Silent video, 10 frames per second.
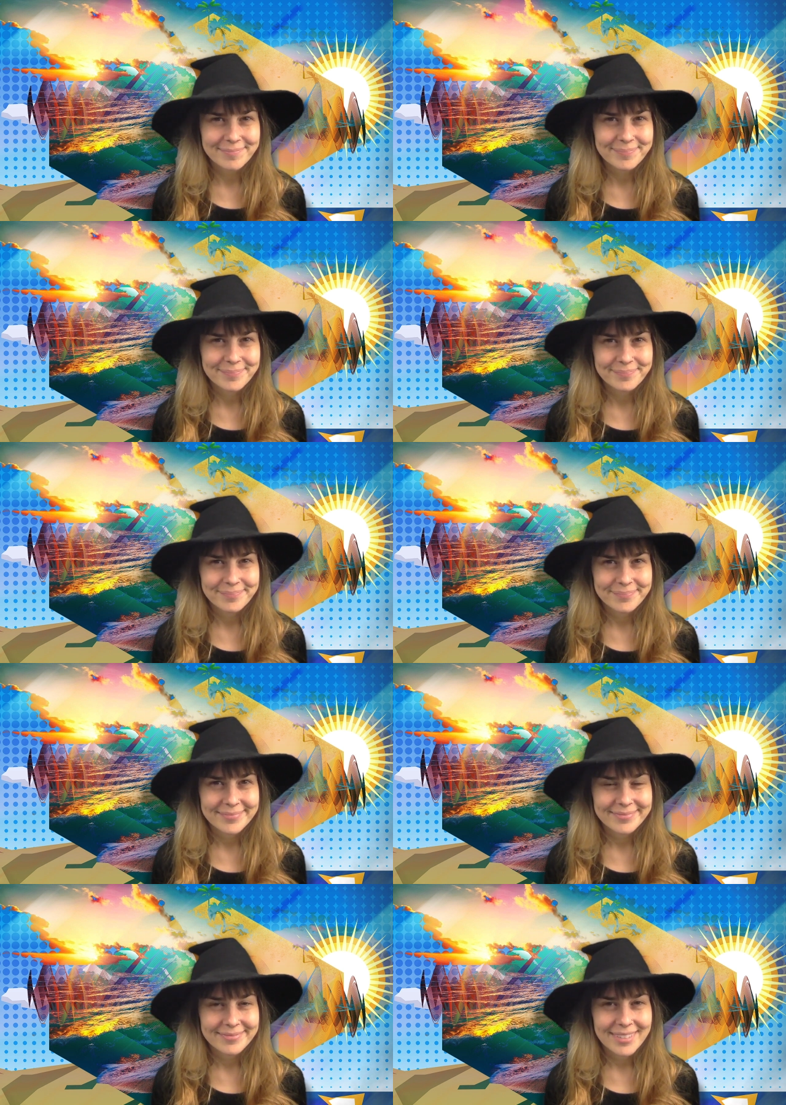
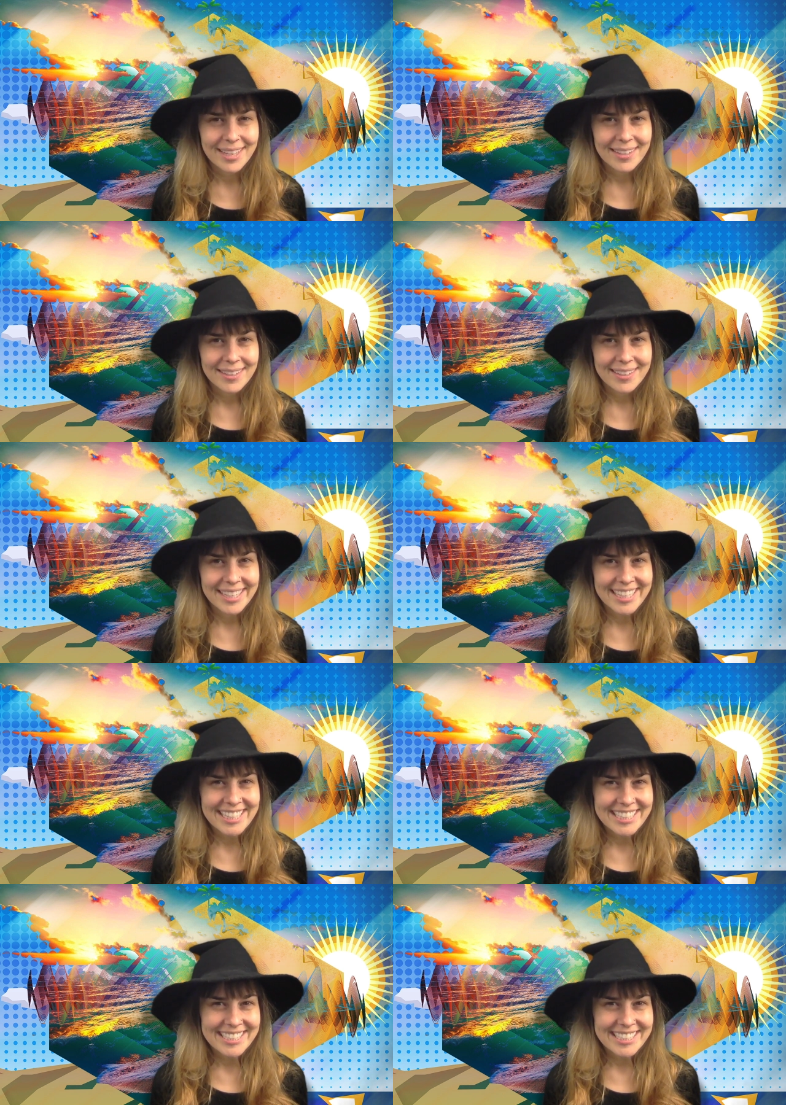No one is speaking in this clip.